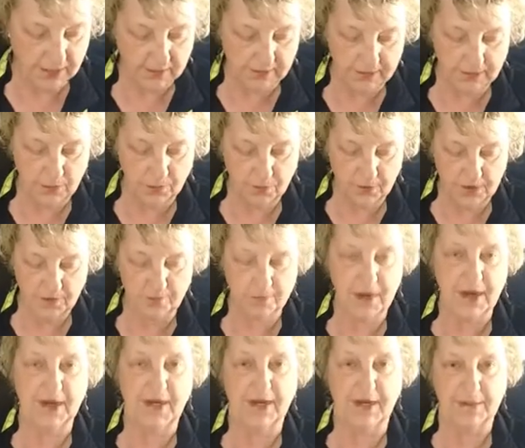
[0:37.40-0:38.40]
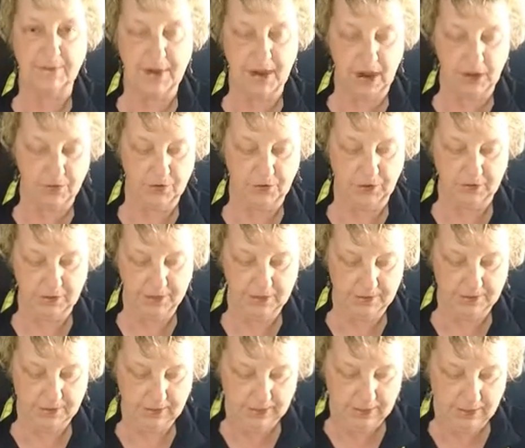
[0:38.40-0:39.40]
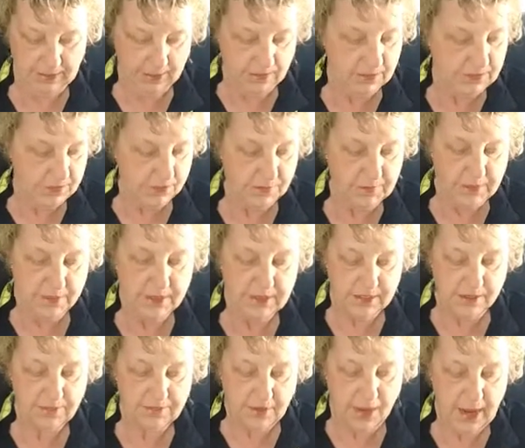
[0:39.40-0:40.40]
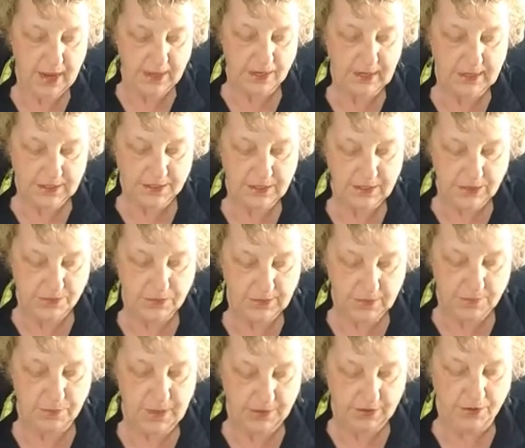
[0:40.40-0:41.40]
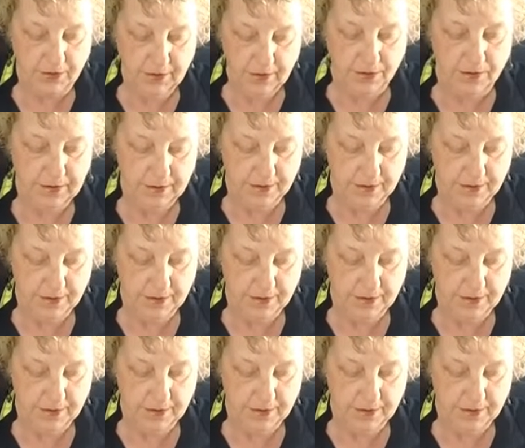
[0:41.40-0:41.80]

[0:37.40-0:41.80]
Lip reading: and a little bit of baking powder. So I'm going to sift that into the butter.